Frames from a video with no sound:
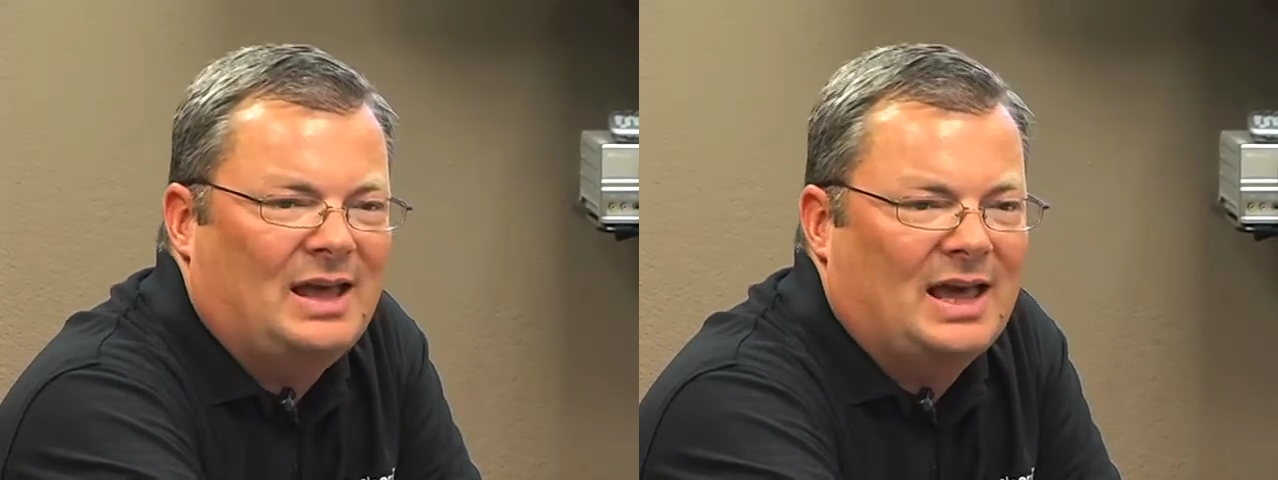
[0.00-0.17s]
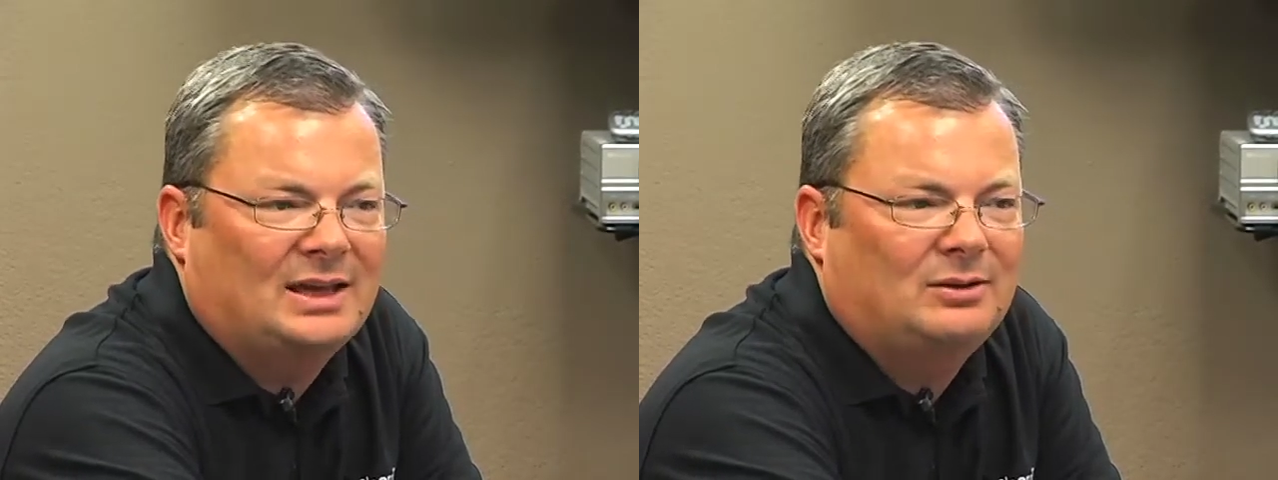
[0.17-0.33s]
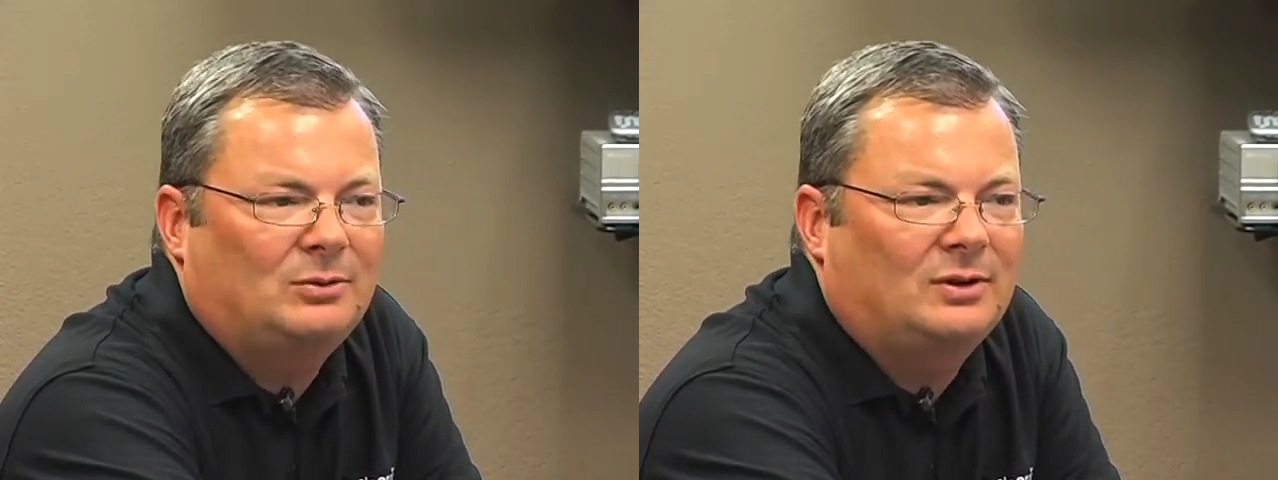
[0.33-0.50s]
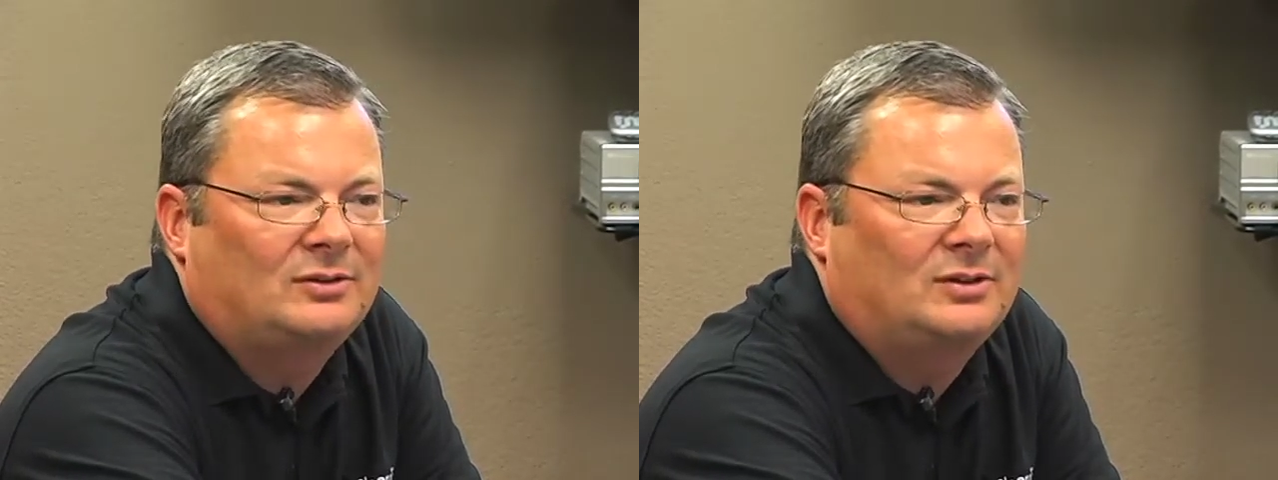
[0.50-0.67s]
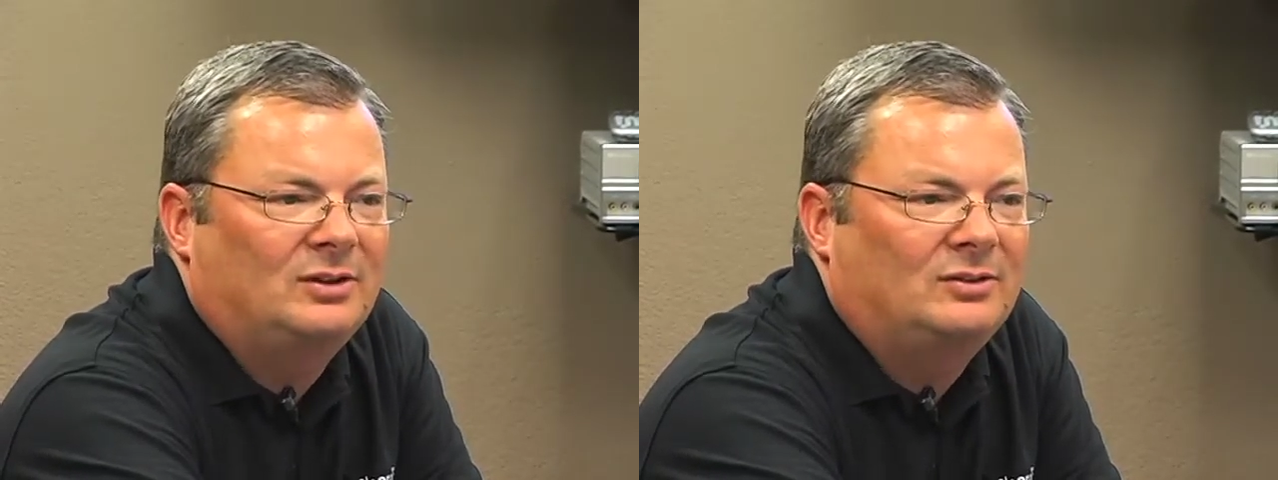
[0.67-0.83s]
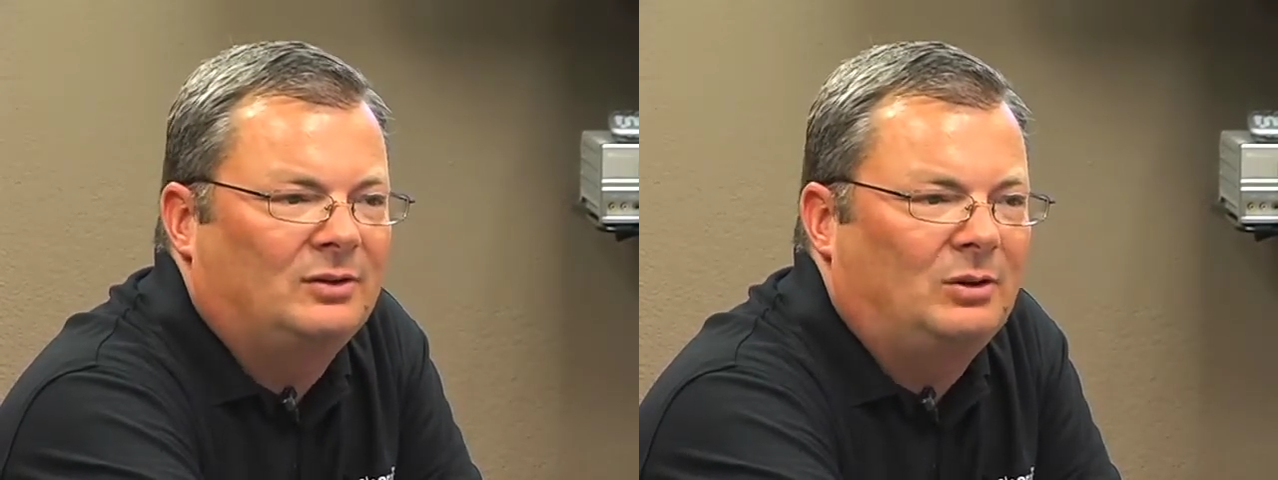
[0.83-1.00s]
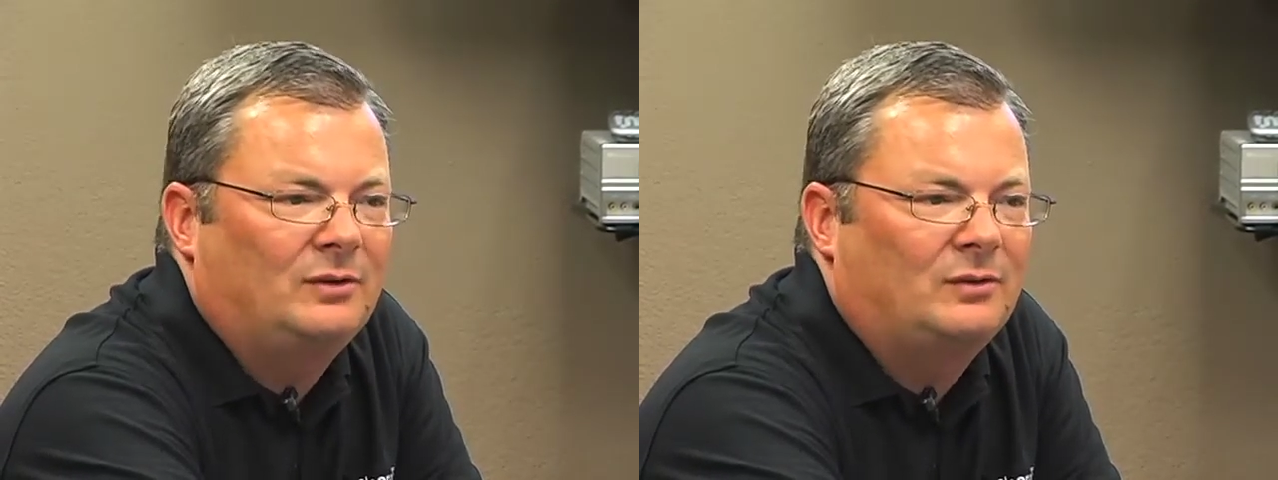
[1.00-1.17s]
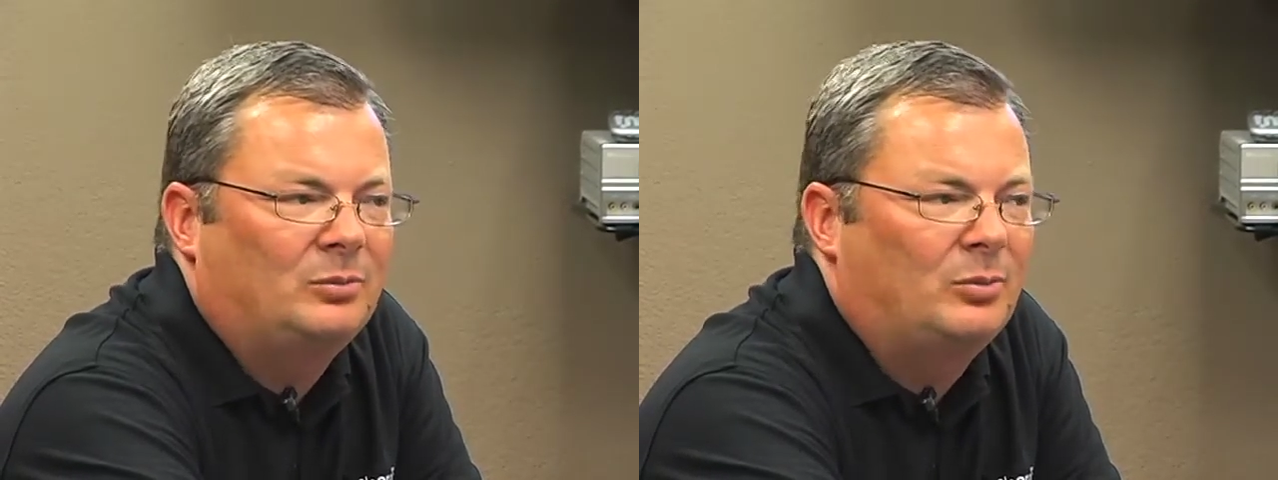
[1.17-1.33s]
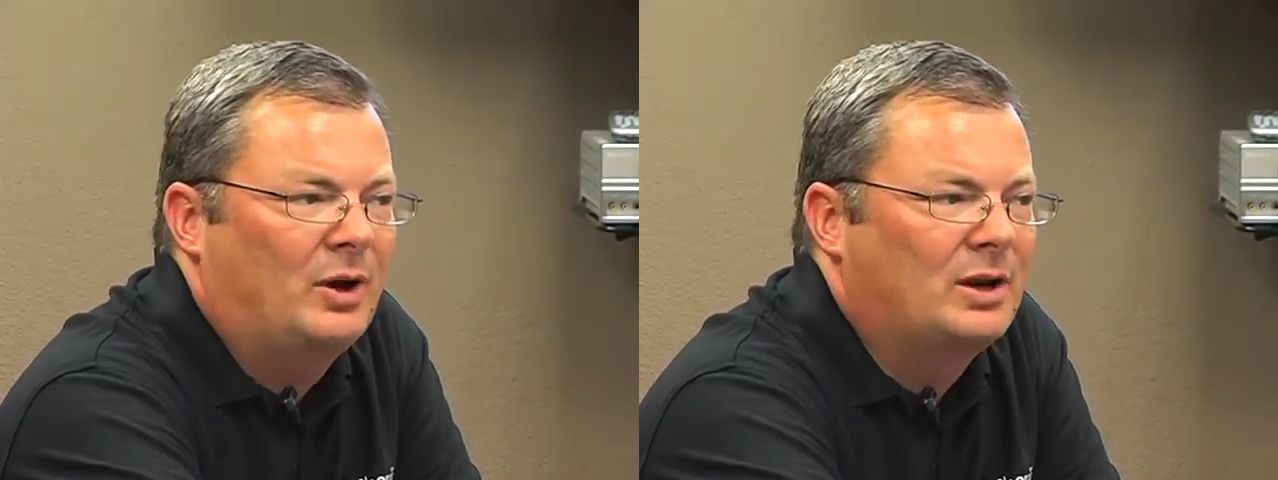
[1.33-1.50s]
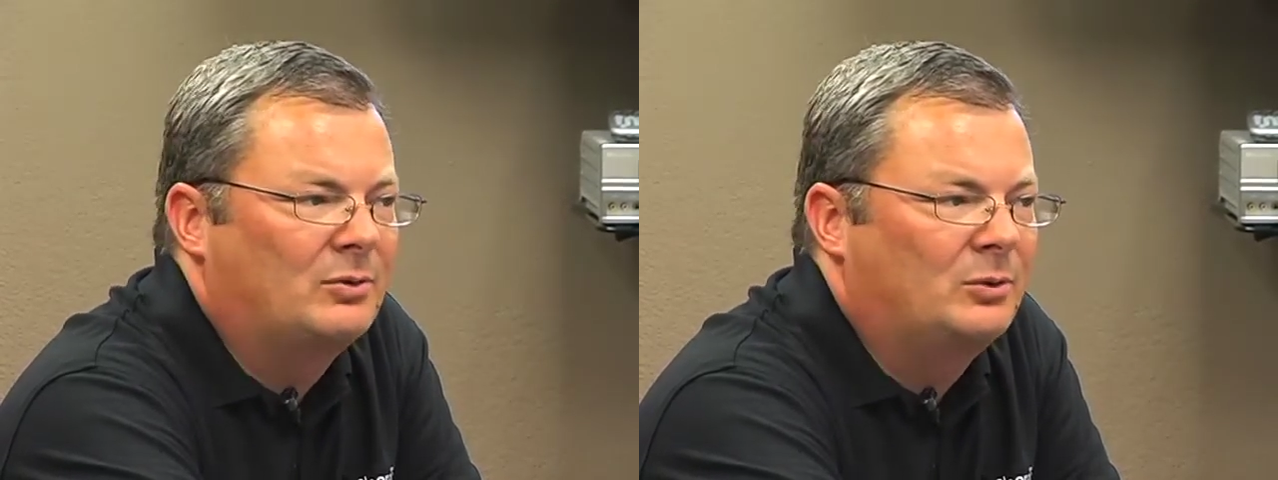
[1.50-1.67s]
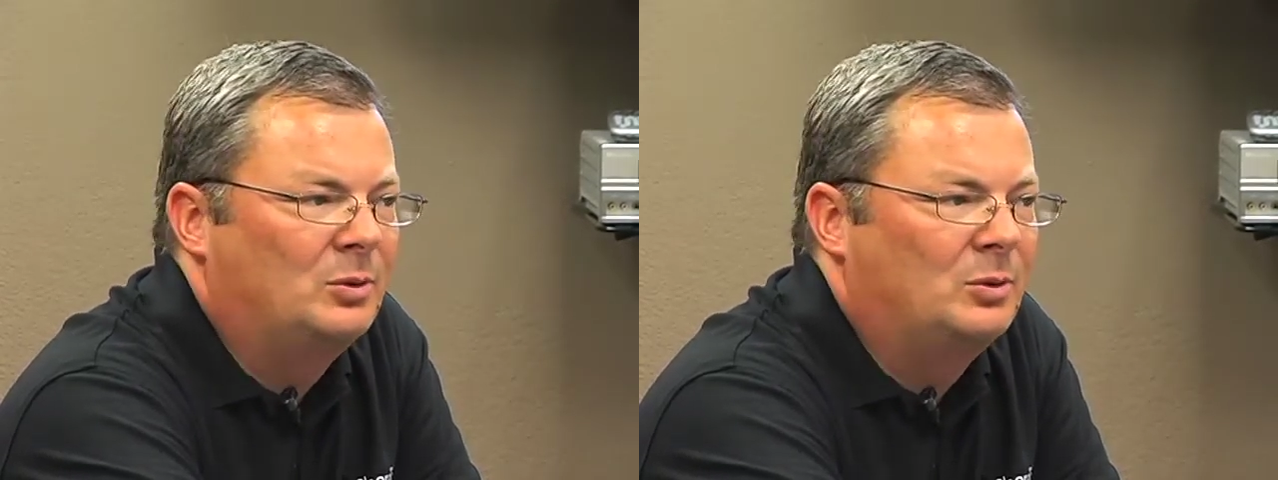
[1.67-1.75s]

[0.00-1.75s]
I could do an extension only for break